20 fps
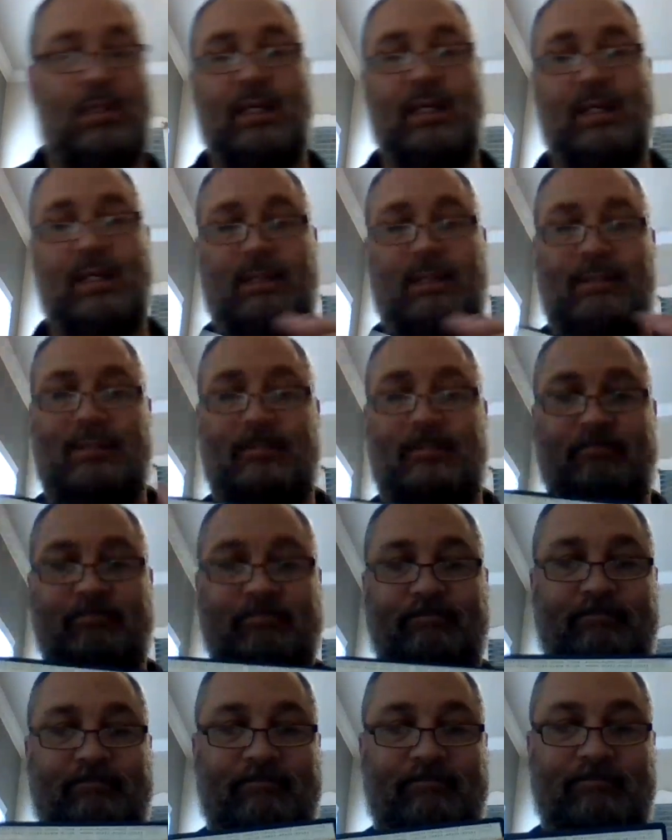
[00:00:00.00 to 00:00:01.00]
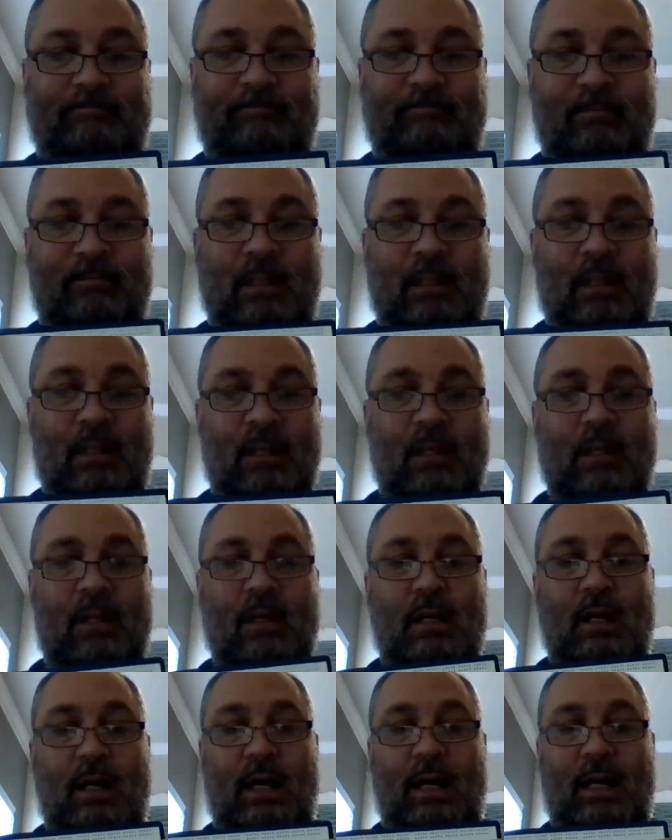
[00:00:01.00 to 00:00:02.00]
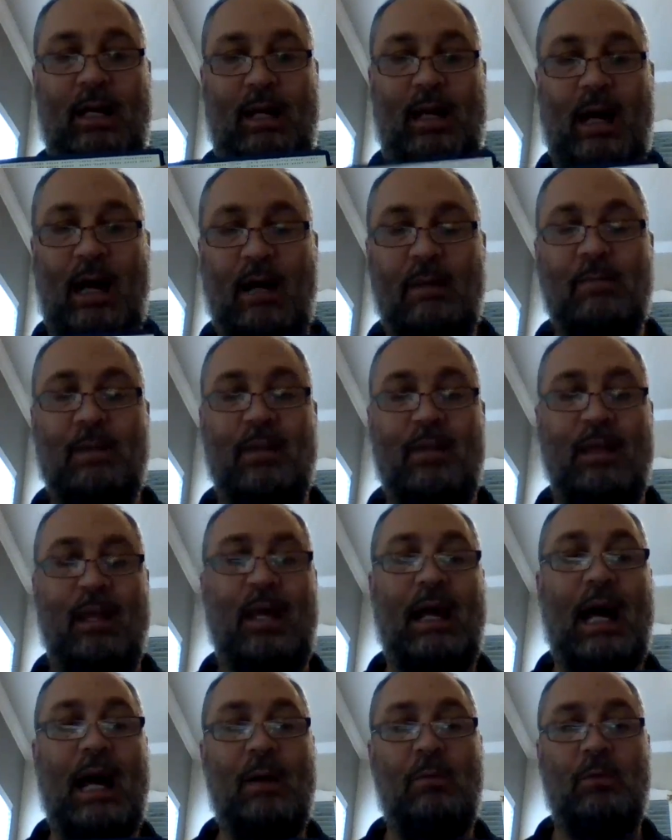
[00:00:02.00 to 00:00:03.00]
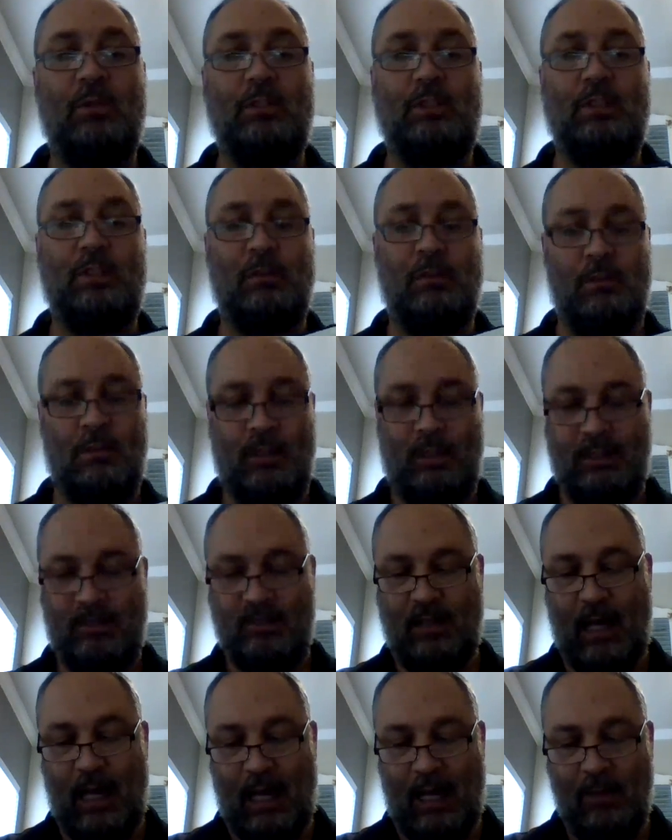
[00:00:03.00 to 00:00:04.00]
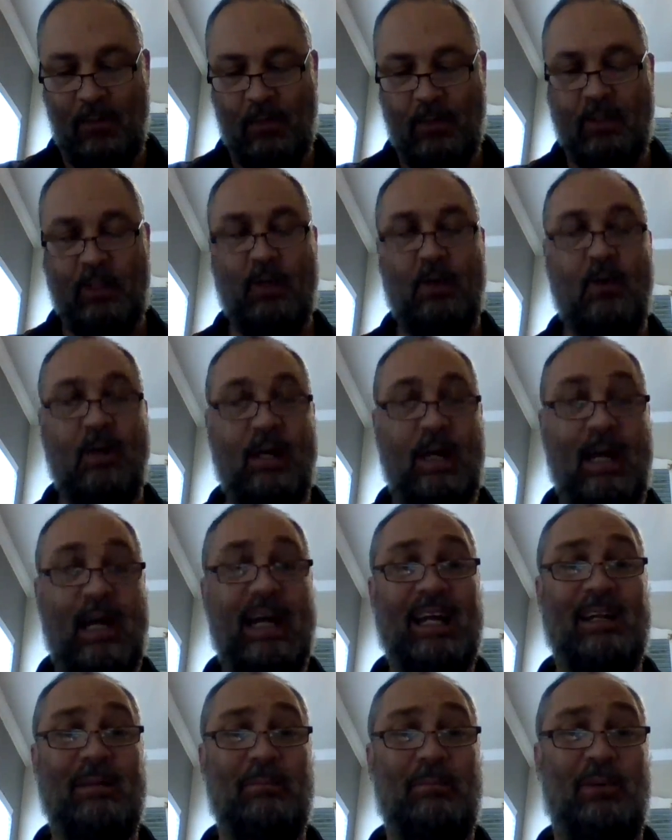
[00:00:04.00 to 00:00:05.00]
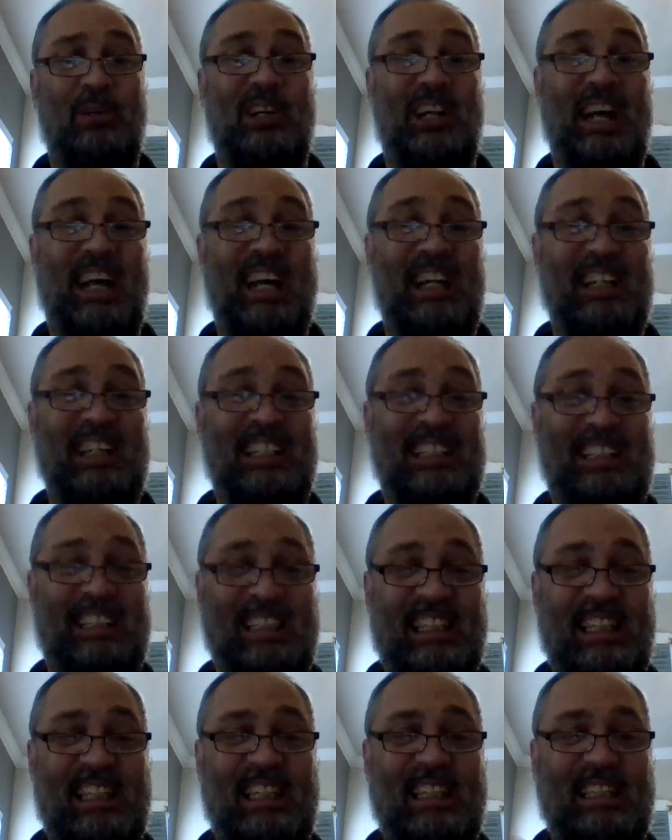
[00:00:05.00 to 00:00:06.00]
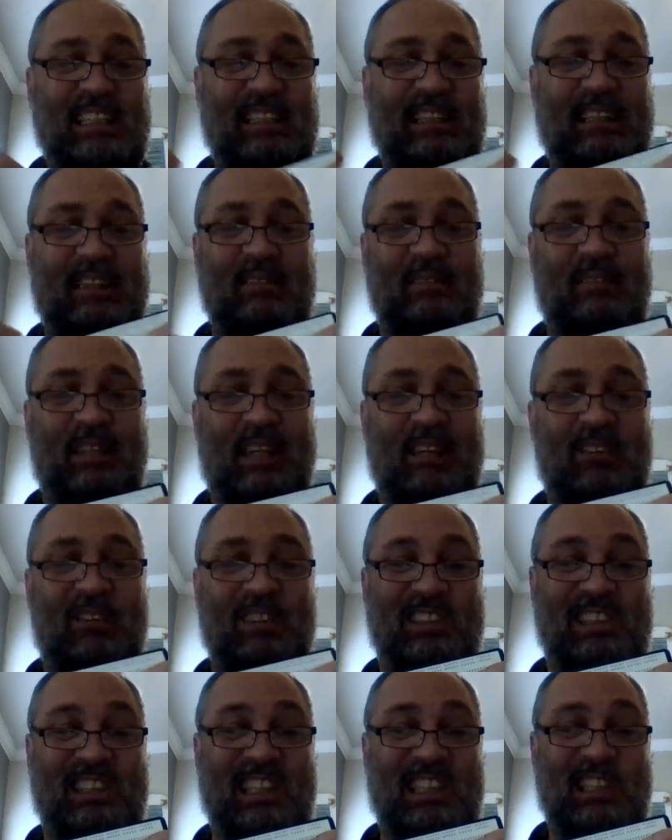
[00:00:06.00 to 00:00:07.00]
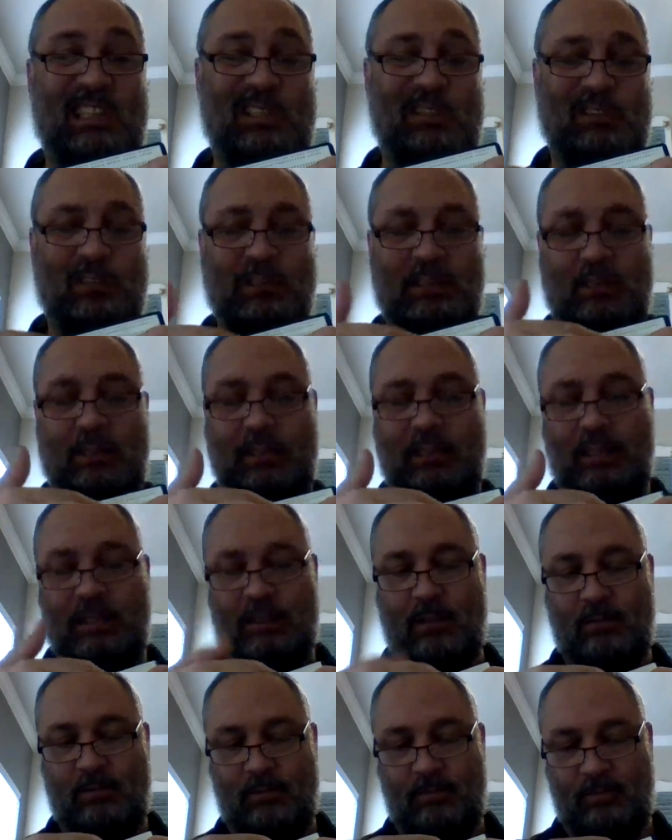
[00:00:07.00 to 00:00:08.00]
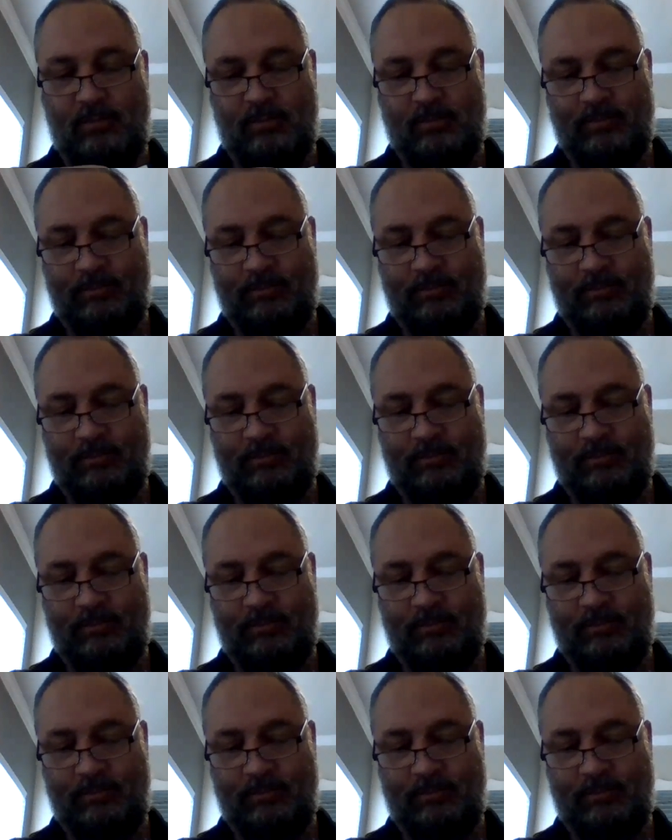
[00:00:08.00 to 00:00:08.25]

like this. And a common thing I would do is I would go ahead and put LEDs and resistors in here.